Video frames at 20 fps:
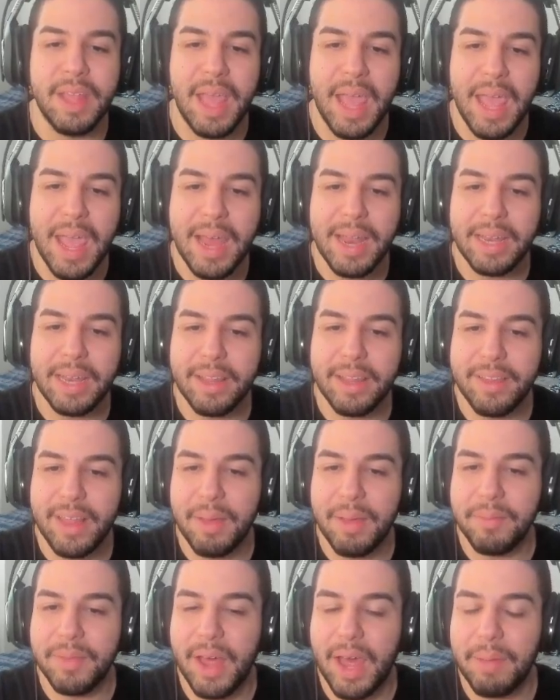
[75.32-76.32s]
And at the
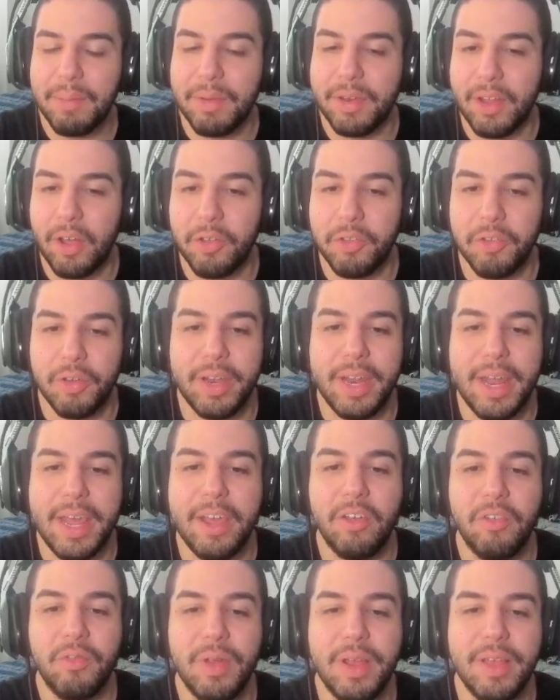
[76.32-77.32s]
same time, it's also going to
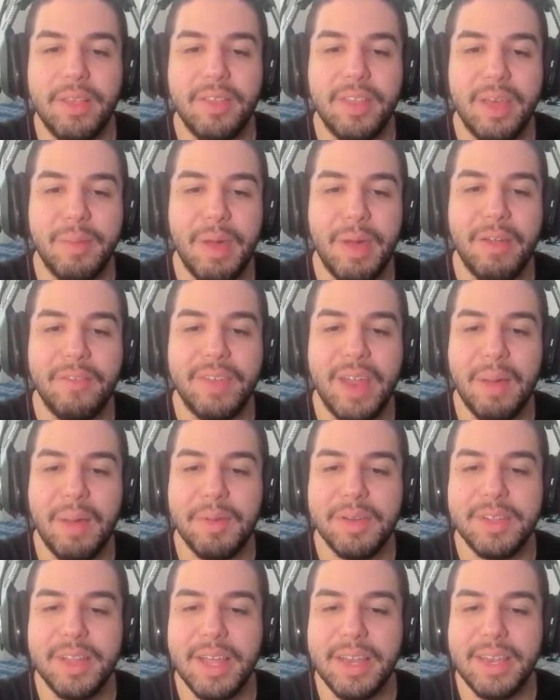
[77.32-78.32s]
increase the amount of
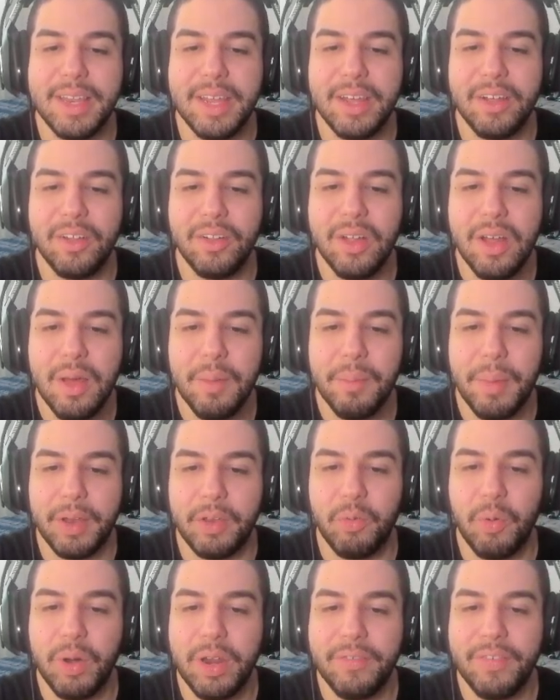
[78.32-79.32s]
damage they deal by
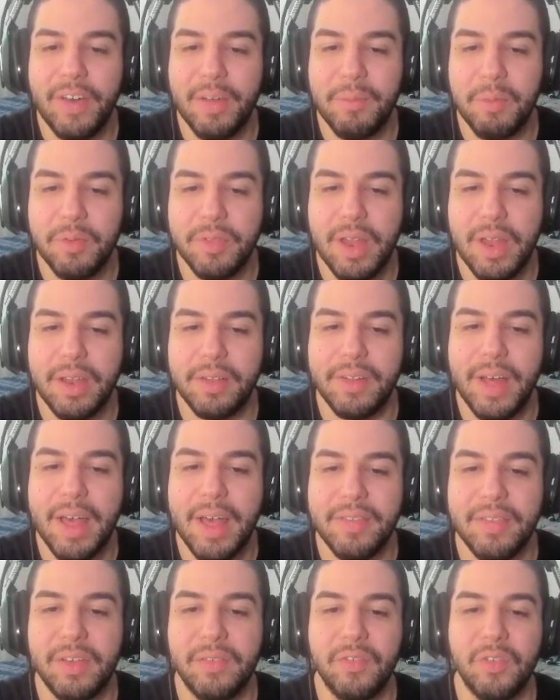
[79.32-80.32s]
25%,
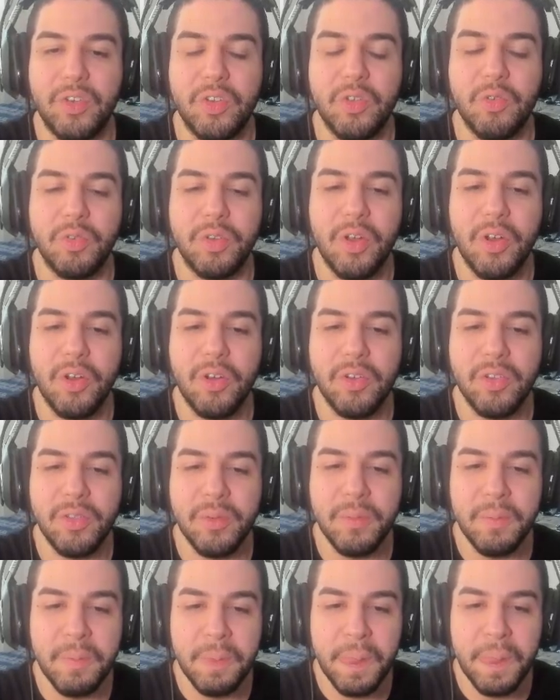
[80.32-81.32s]
lasting for 2
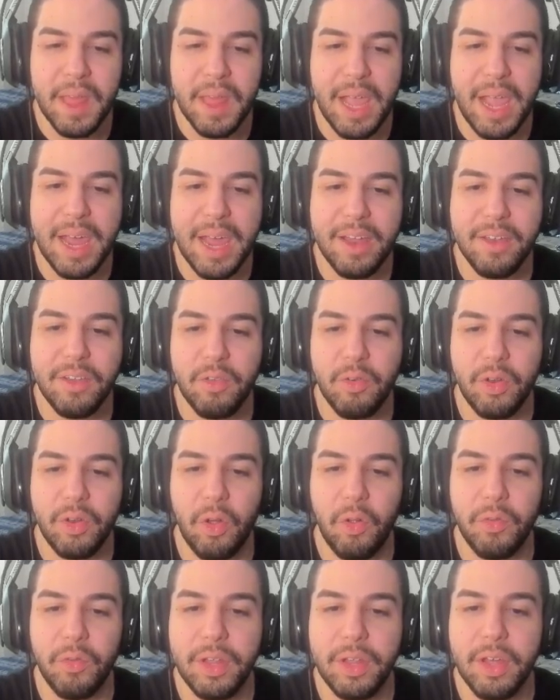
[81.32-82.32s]
turns, and you can
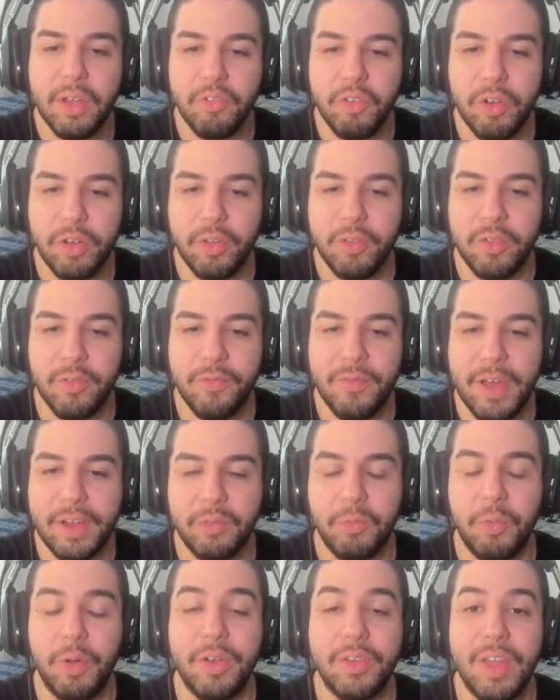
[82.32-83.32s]
only trigger this
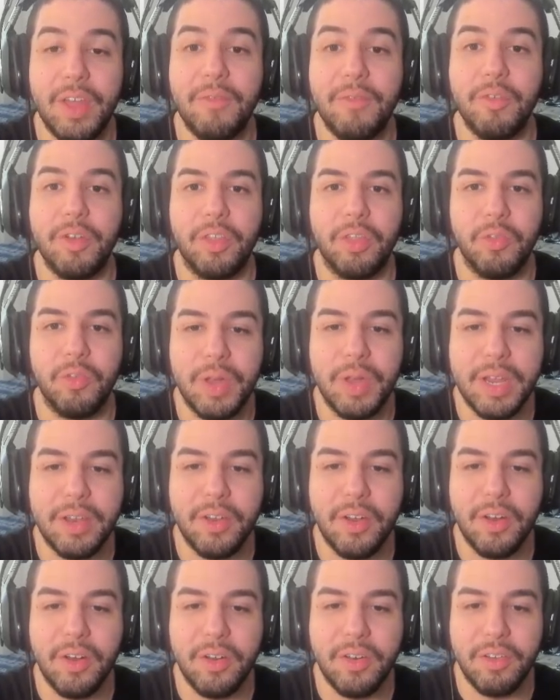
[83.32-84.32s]
effect once every 3
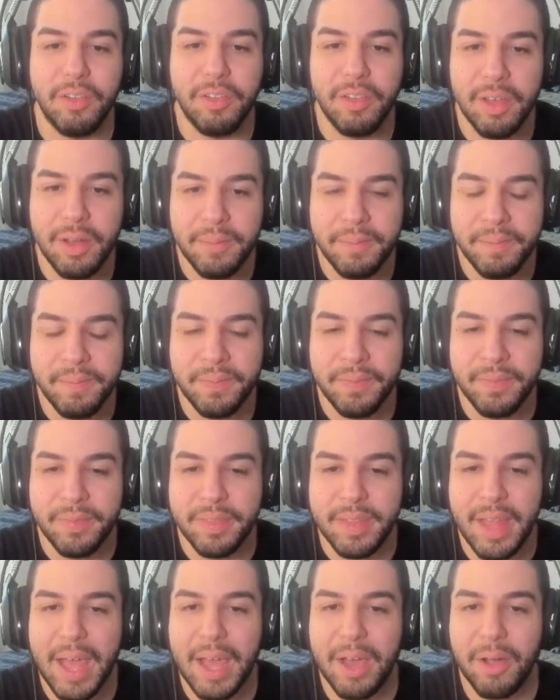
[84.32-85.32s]
turns.
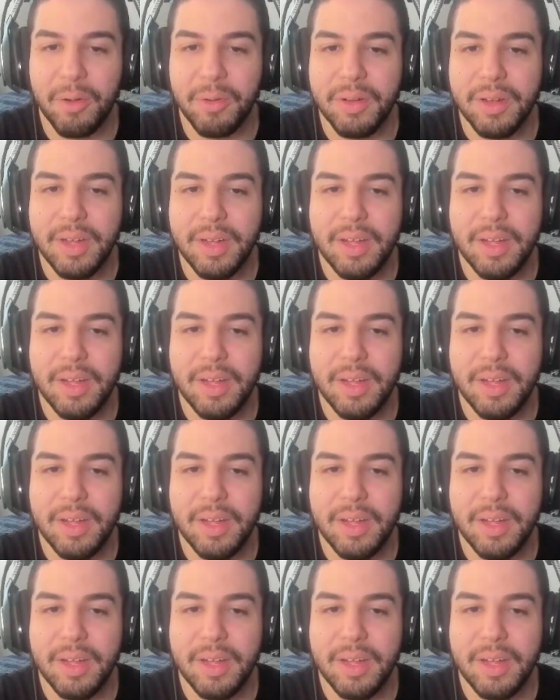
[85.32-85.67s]
Now,